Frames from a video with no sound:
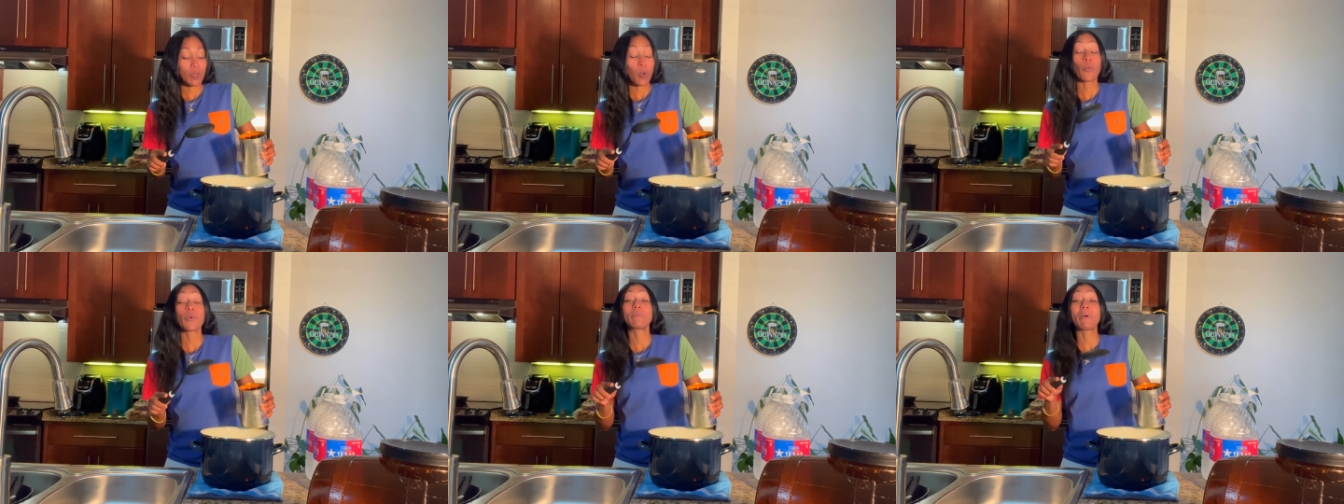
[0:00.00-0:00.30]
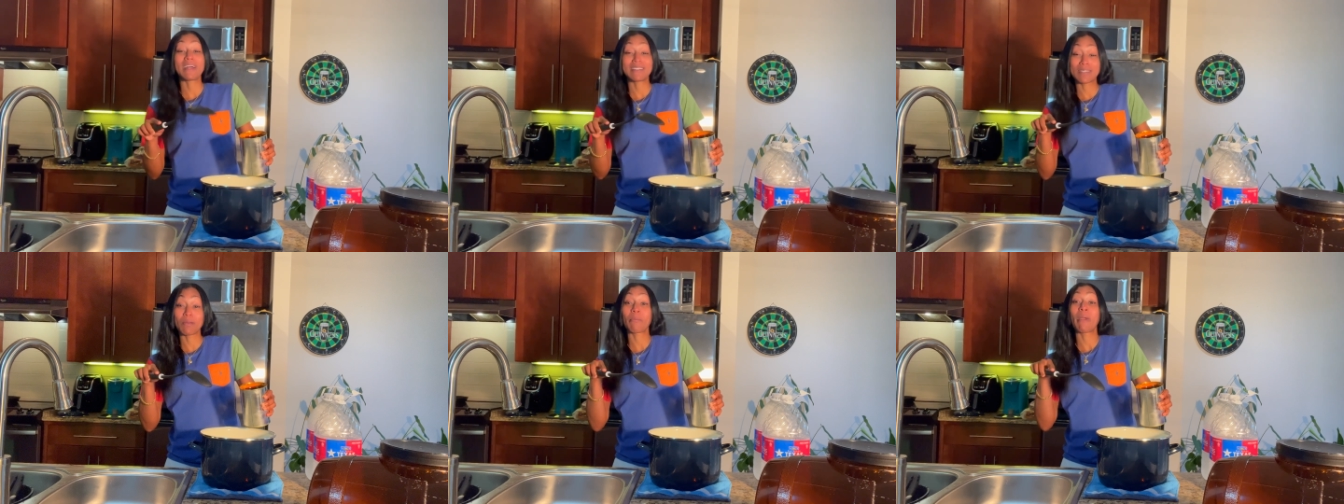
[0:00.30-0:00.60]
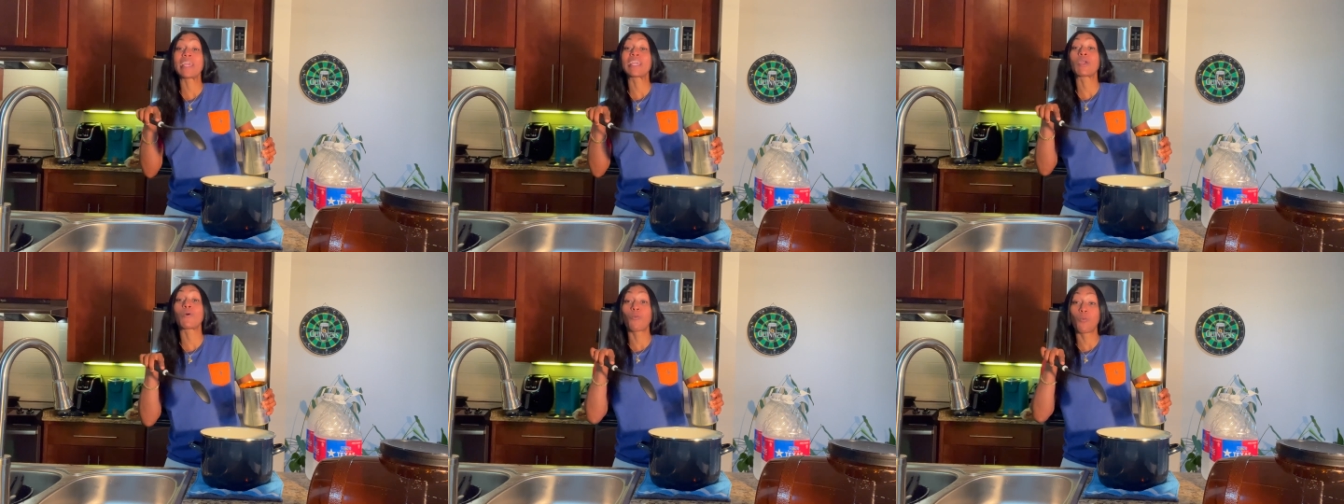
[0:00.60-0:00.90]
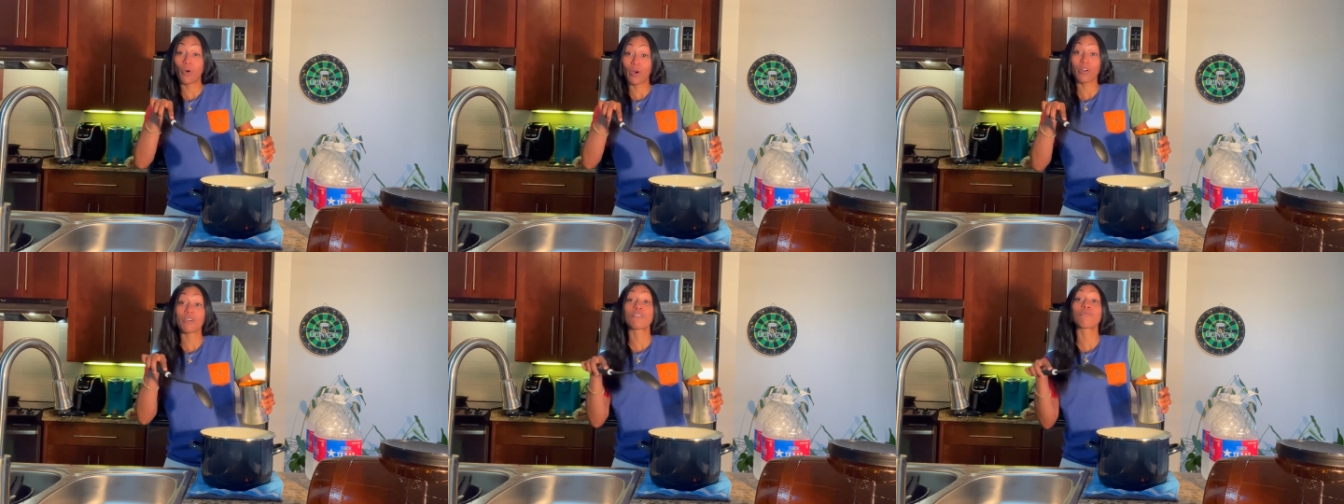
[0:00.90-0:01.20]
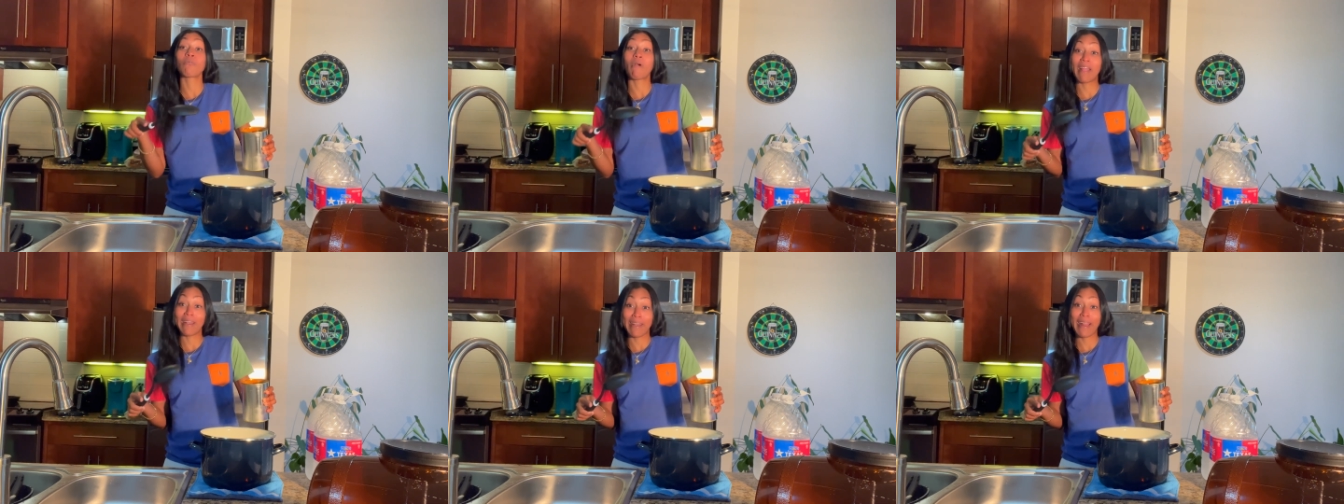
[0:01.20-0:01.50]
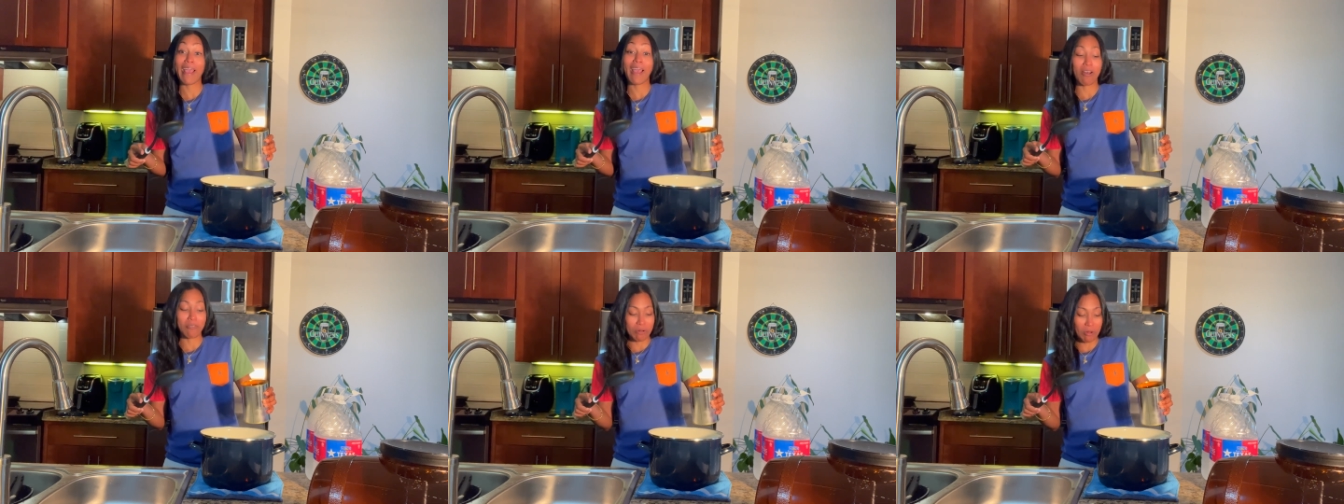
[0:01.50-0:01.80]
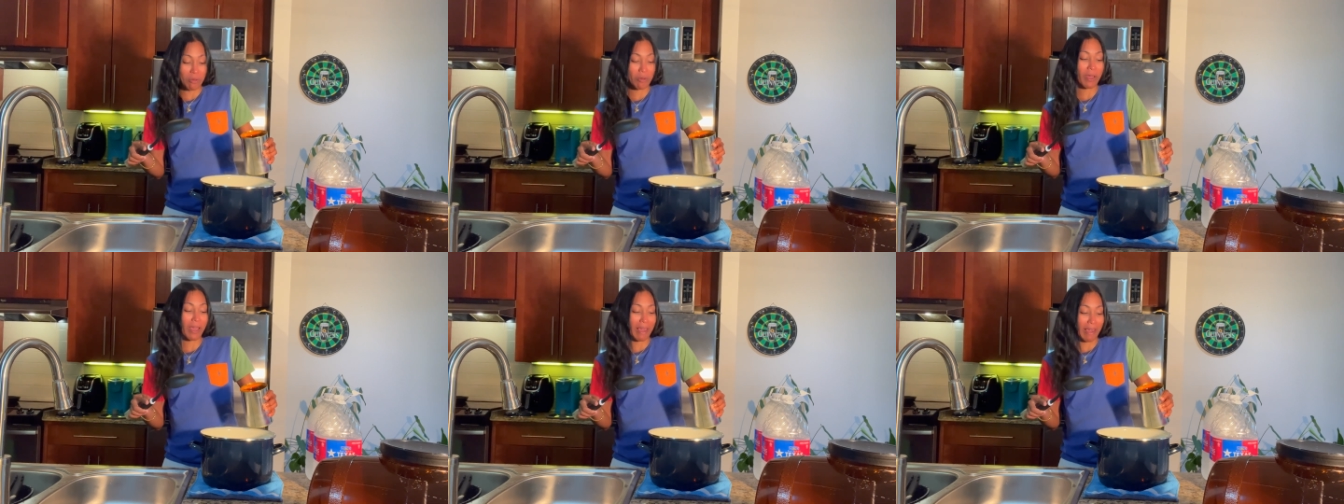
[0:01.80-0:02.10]
We about to make it work right now,
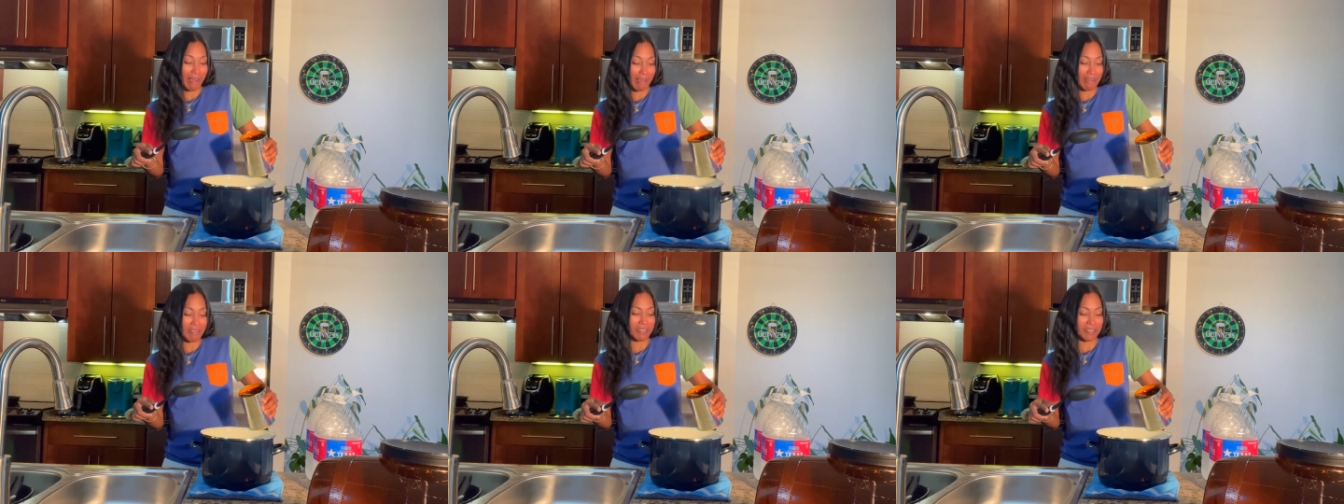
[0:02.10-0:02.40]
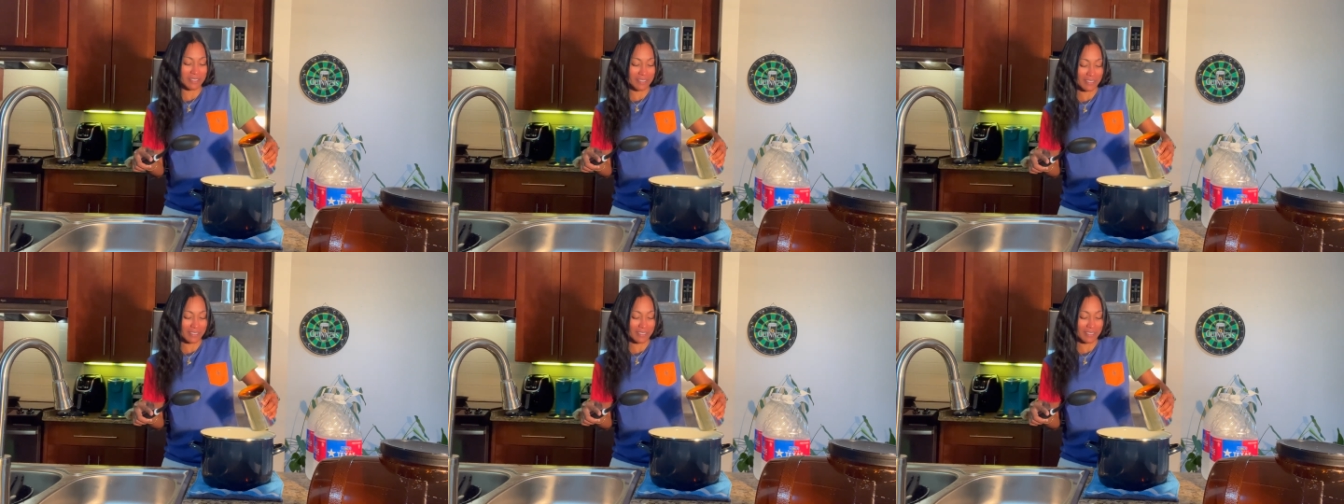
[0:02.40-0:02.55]
okay?